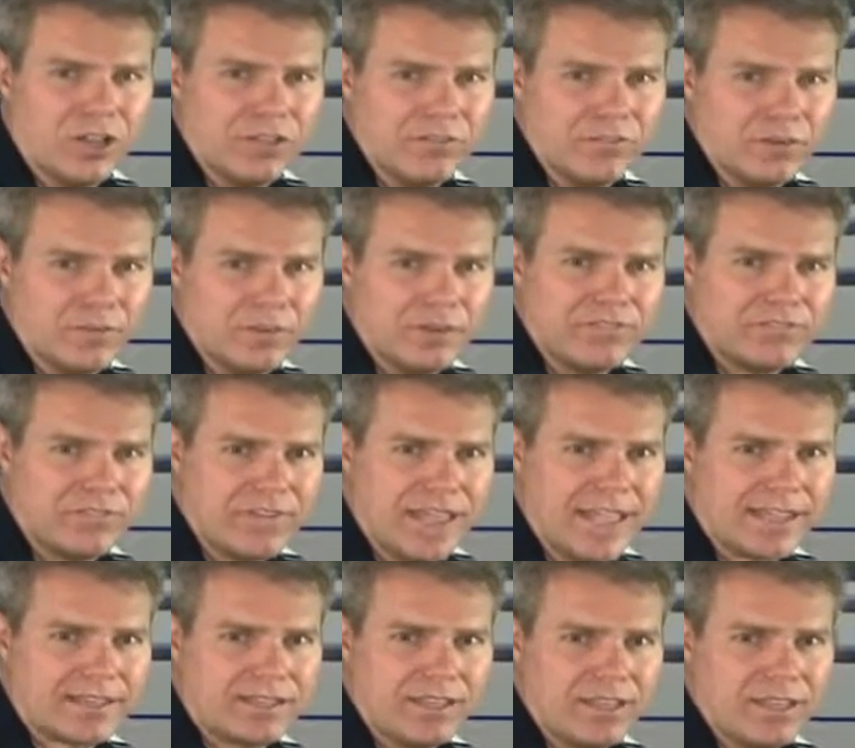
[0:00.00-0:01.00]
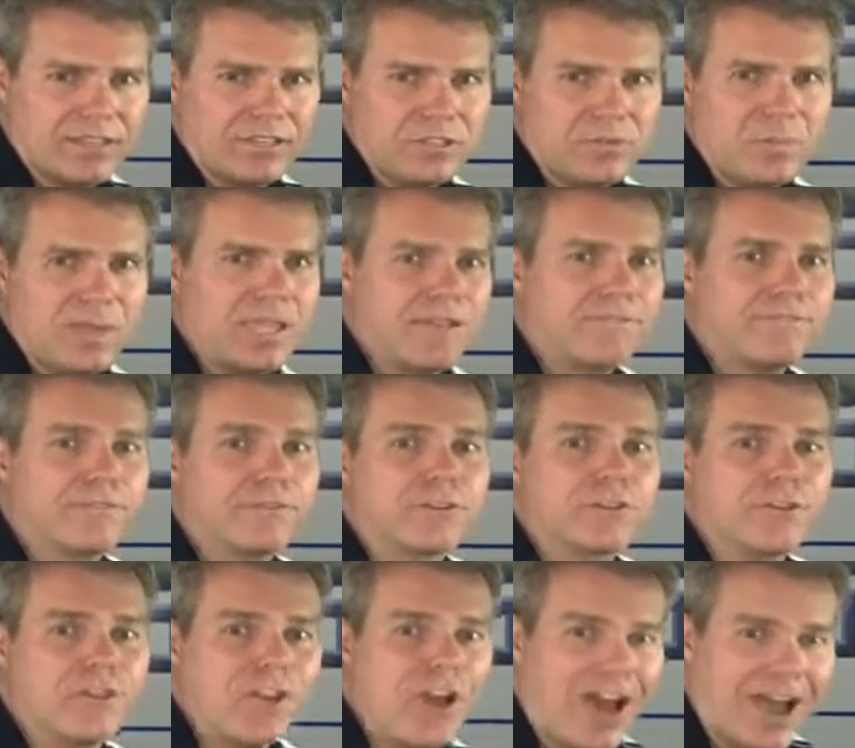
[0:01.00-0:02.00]
of them. In fact, you may have
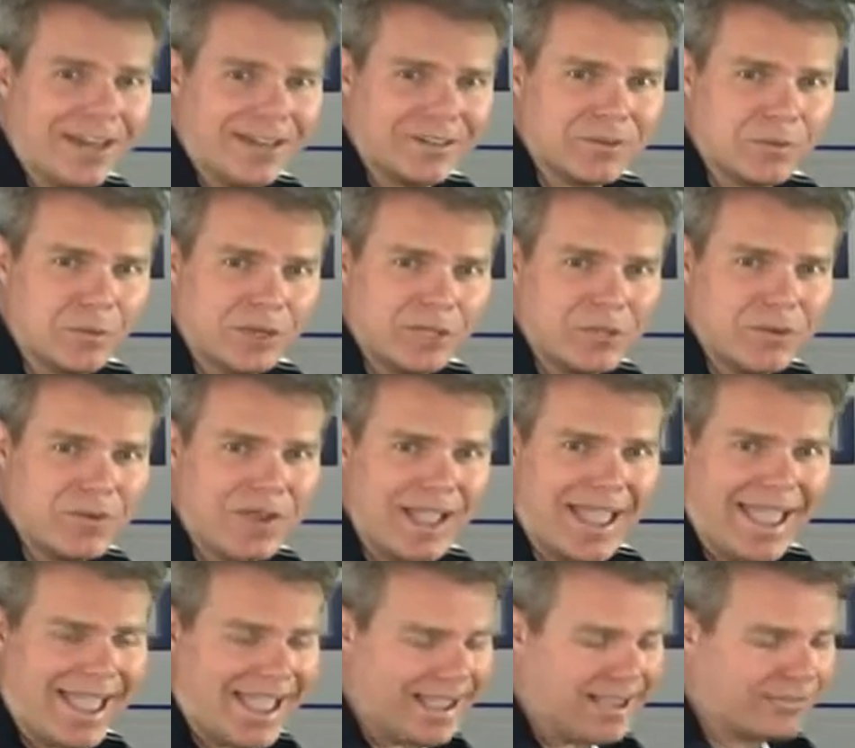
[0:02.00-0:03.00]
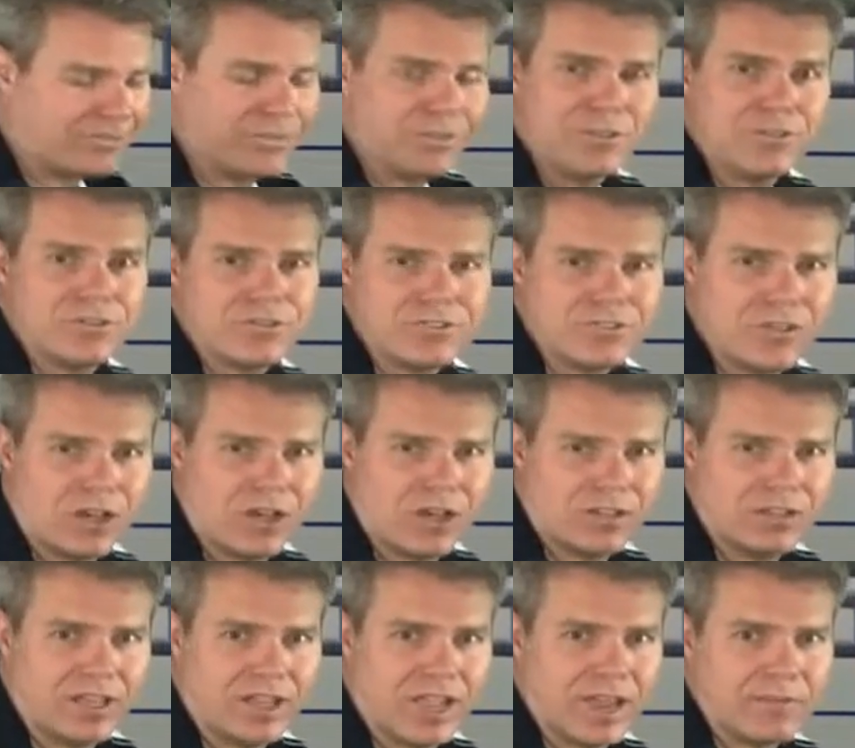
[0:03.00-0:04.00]
forgotten what you have in your
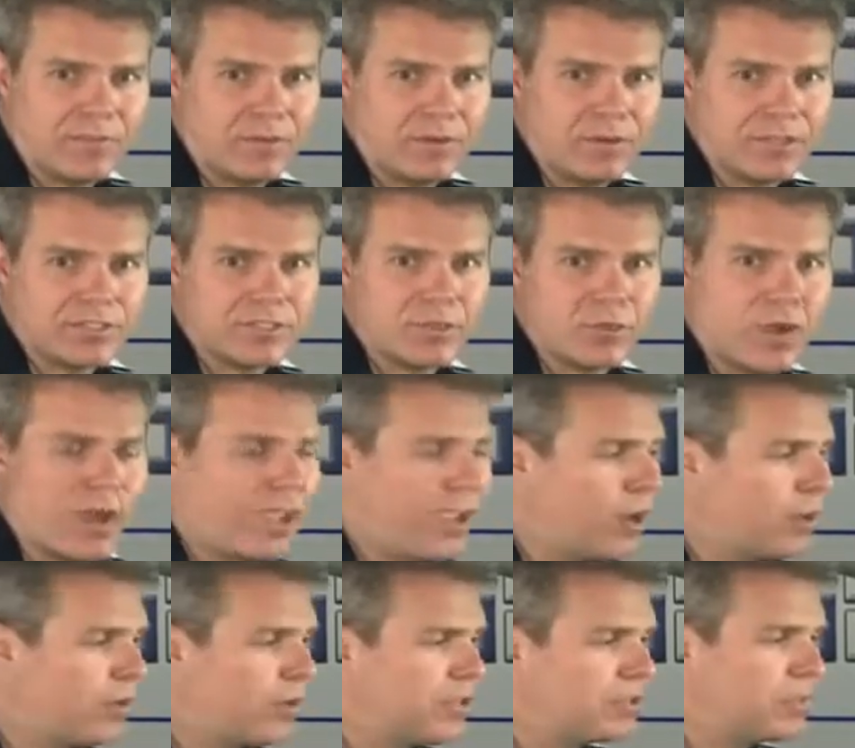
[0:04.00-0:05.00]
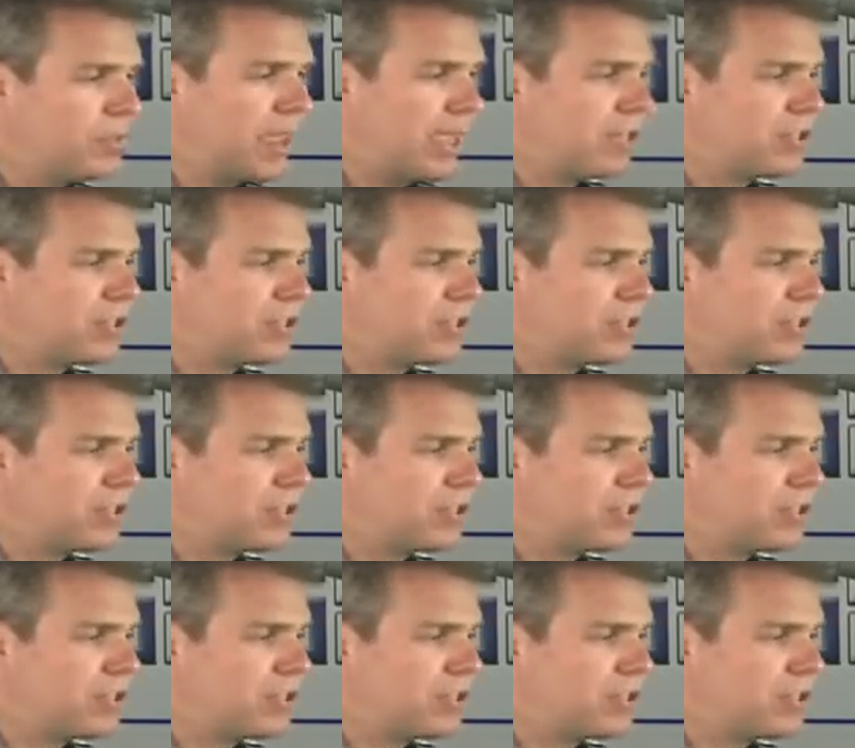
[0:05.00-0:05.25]
song library. So I always make